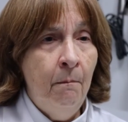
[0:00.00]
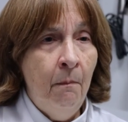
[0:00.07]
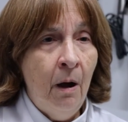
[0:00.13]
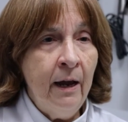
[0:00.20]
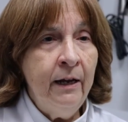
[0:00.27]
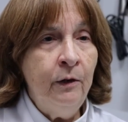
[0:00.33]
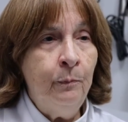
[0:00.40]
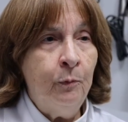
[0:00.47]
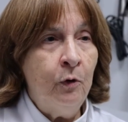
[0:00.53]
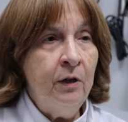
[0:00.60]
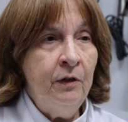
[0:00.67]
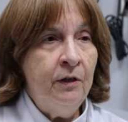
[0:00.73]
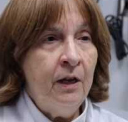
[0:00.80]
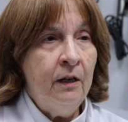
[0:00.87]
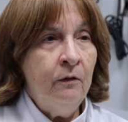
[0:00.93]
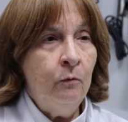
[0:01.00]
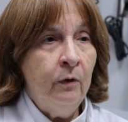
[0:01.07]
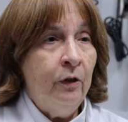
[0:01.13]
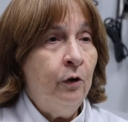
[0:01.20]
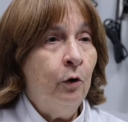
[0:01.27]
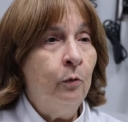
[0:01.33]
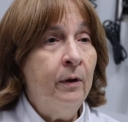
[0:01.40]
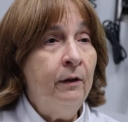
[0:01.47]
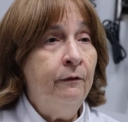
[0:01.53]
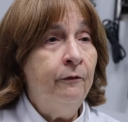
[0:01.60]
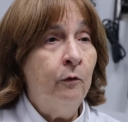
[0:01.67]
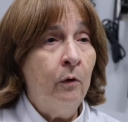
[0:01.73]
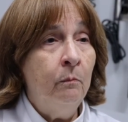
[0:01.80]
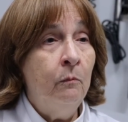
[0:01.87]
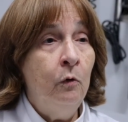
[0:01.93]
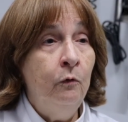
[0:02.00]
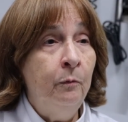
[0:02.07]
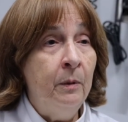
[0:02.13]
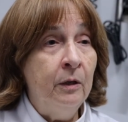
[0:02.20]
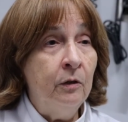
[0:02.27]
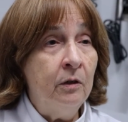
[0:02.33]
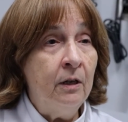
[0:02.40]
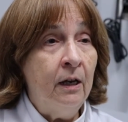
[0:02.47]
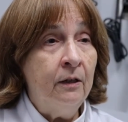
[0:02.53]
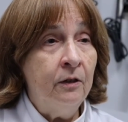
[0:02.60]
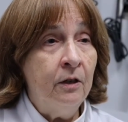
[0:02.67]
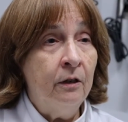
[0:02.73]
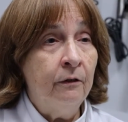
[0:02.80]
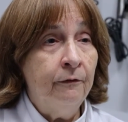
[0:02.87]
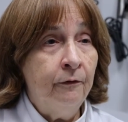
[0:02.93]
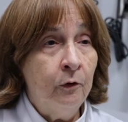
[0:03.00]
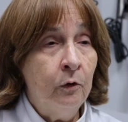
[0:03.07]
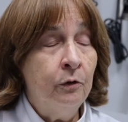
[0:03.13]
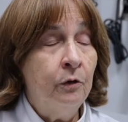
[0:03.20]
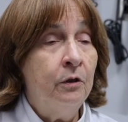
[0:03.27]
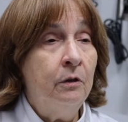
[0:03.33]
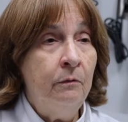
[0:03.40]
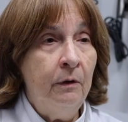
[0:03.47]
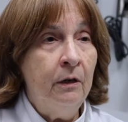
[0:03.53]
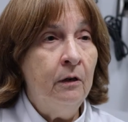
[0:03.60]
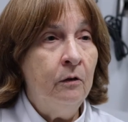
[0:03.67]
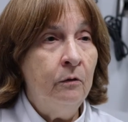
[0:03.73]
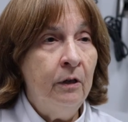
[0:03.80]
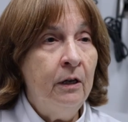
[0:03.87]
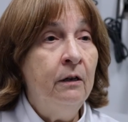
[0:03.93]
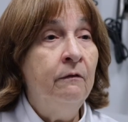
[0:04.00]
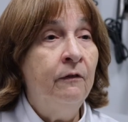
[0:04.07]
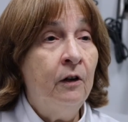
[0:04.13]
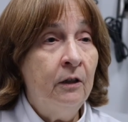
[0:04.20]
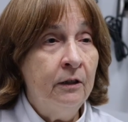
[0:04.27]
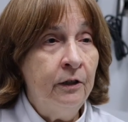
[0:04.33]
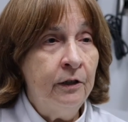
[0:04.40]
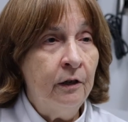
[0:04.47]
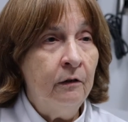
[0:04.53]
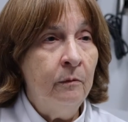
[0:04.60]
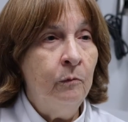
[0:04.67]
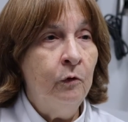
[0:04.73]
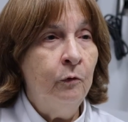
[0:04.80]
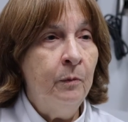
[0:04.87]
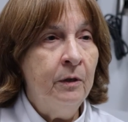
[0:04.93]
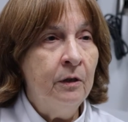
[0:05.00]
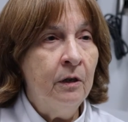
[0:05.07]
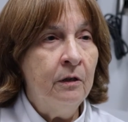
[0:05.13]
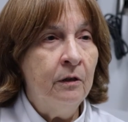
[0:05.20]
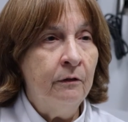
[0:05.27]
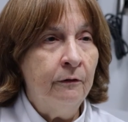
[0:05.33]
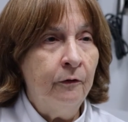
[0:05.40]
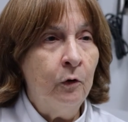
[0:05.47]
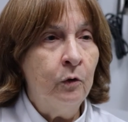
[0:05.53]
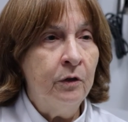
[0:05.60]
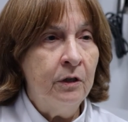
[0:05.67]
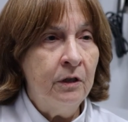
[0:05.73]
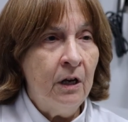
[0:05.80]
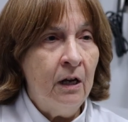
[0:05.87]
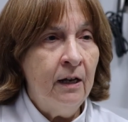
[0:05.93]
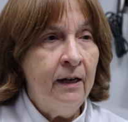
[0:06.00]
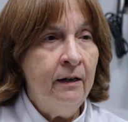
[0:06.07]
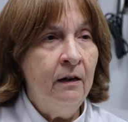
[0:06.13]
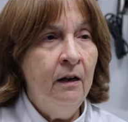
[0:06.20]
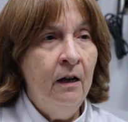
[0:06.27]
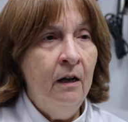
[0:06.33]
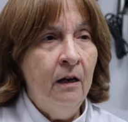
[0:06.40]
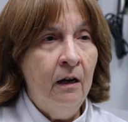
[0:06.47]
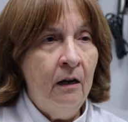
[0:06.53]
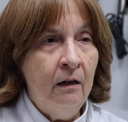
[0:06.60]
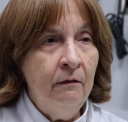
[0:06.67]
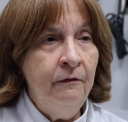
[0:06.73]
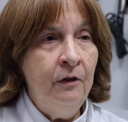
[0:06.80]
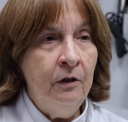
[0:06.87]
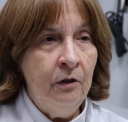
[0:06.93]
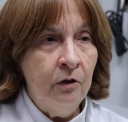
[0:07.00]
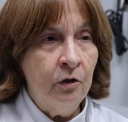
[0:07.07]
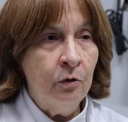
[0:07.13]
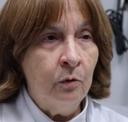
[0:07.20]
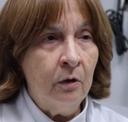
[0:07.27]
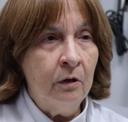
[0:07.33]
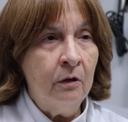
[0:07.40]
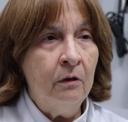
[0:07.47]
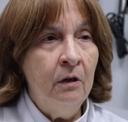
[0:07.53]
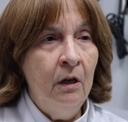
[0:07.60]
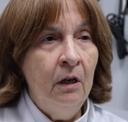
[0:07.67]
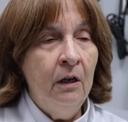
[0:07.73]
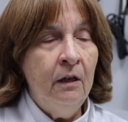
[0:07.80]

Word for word: might present with choreiform movements as their first, you know, the involuntary movements as their first sign of the disorder.